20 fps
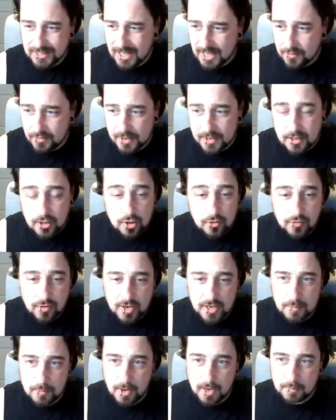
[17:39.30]
laugh and a good
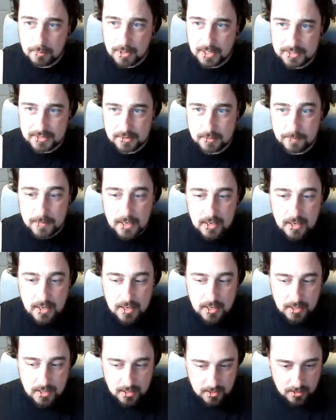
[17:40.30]
friend of mine, bless her.
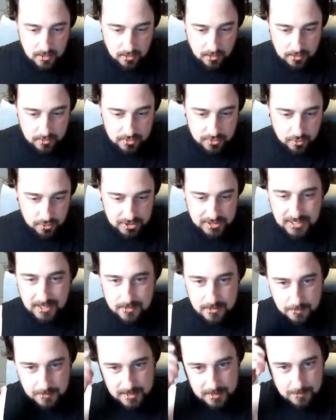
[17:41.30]
So she came
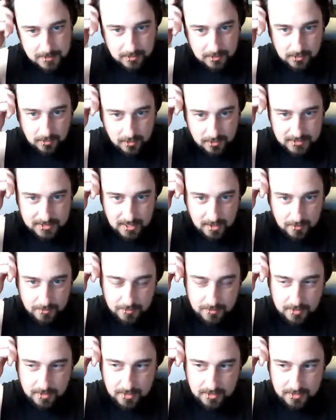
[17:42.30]
to me in the middle of lockdown
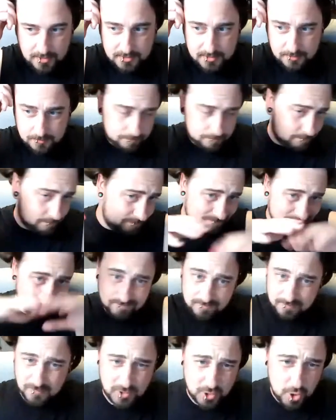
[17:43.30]
because
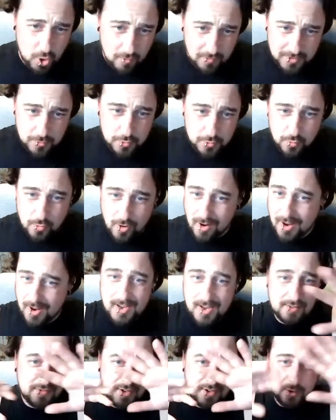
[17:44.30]
uh, COVID was
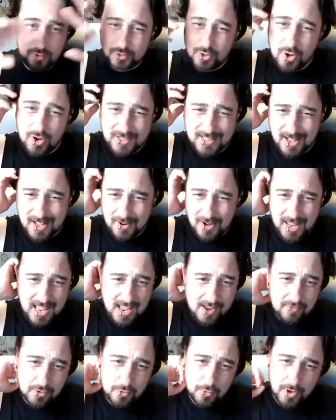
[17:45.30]
rife, you know, lockdown
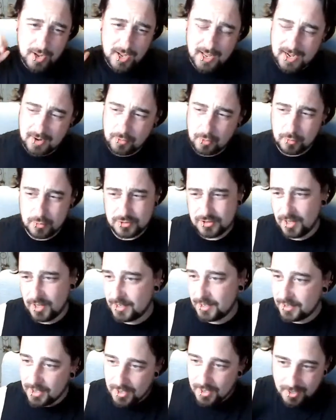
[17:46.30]
everywhere, and everyone was
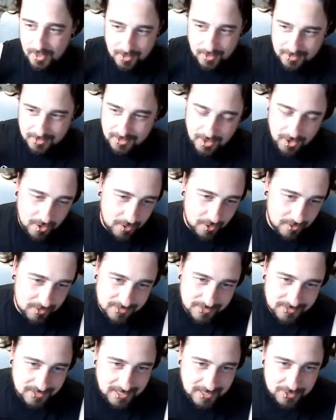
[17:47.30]
like, you know,
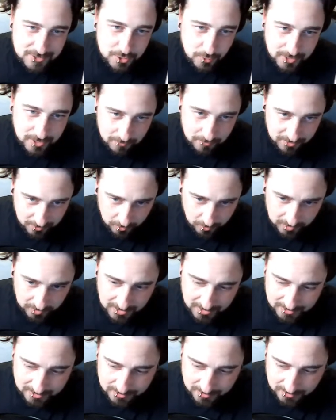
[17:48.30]
doing everything
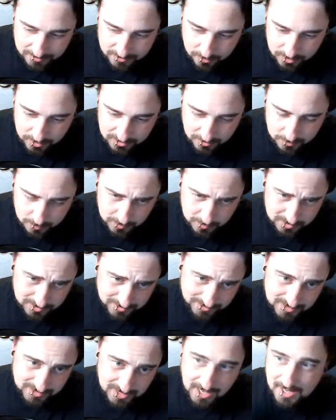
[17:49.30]
online. And so she comes to me, she's
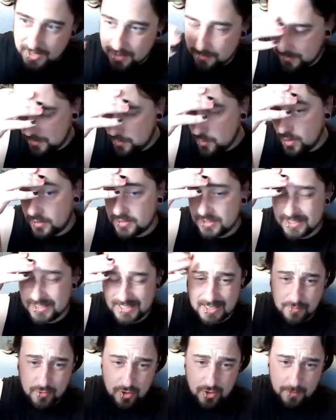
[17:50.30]
like, "Dan," I'm like, "What?" She's
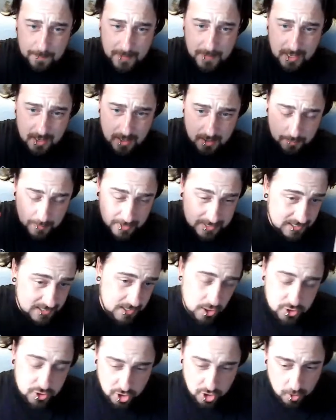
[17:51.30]
like, "I've got." Basically,
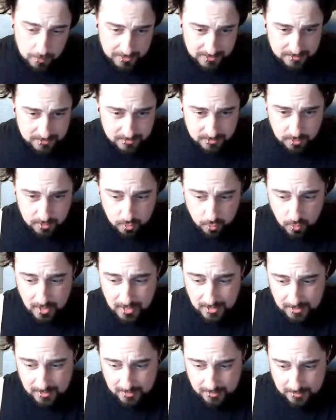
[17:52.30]
her job is to
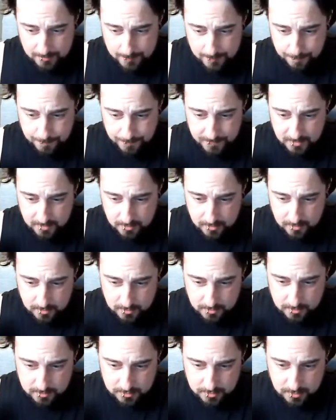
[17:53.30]
um, uh,
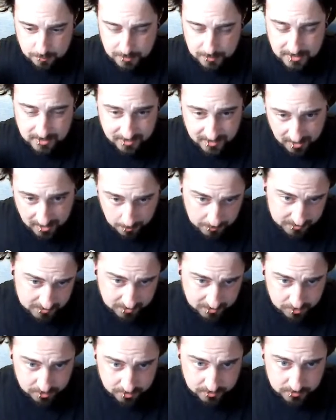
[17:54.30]
uh be in therapy
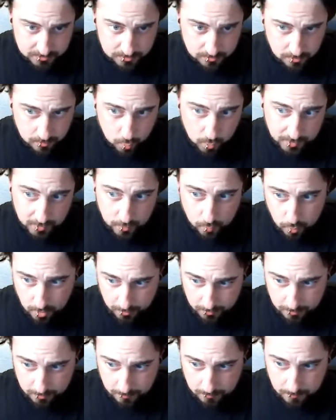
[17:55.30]
sessions one on
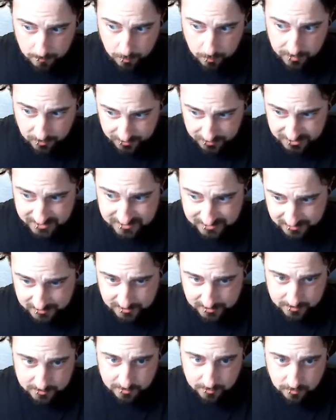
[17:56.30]
one with autistic
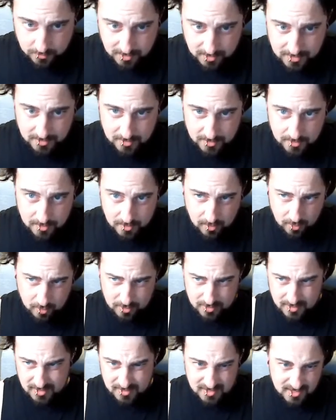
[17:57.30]
kids, right? Uh, or
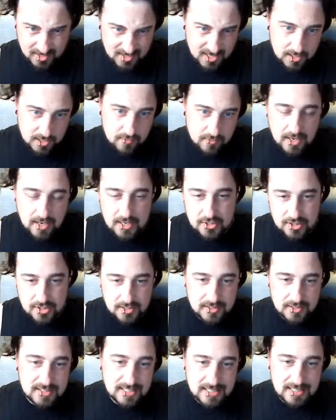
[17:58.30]
autistic kind of
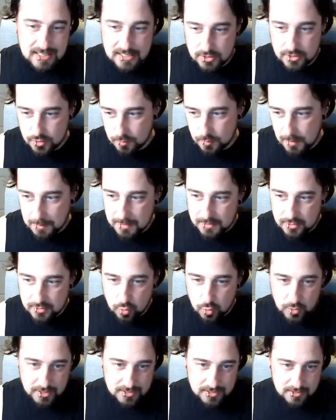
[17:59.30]
aging teens or maybe
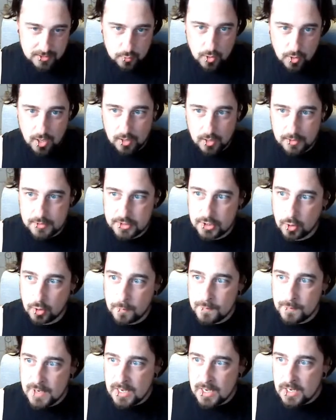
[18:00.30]
tweens as well. And
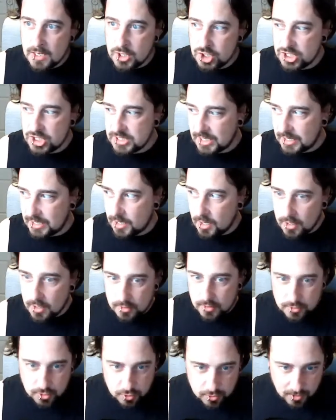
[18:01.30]
so she's like,
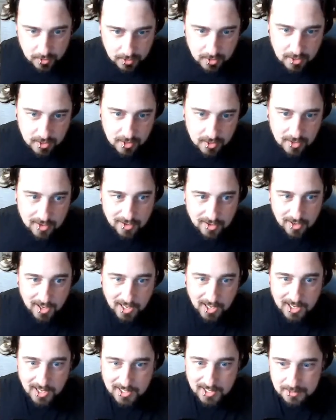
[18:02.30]
dude, like I
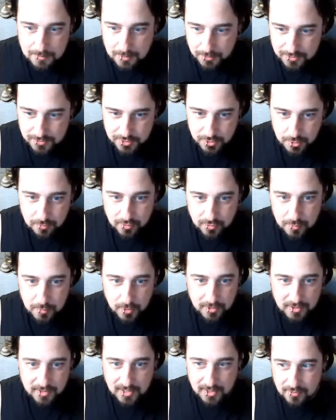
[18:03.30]
can't get them on Zoom for
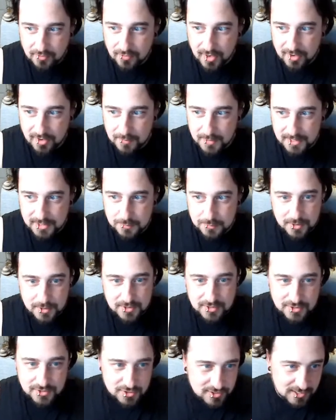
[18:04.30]
more than five minutes
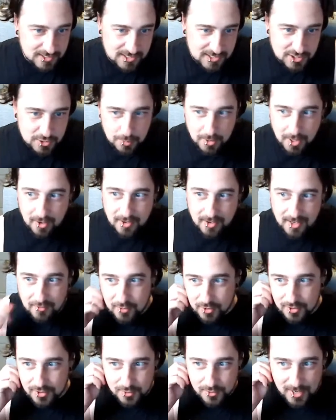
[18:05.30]
because they're just like disappearing. And I've
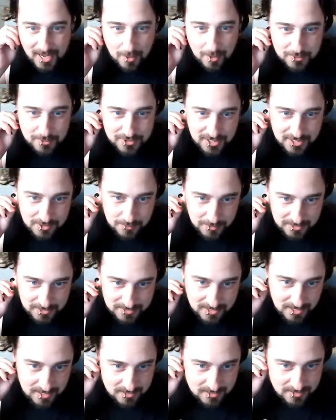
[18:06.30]
got to do an hour session with these
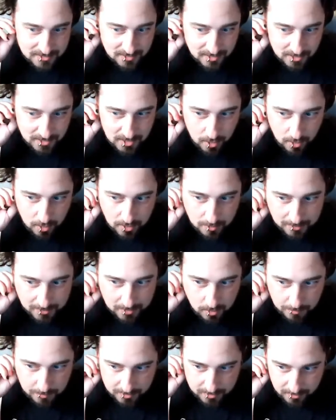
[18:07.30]
kids, you know, and I'm
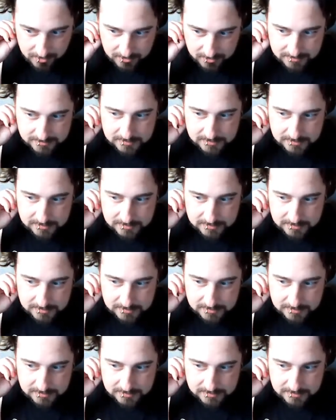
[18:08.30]
like, oh my God.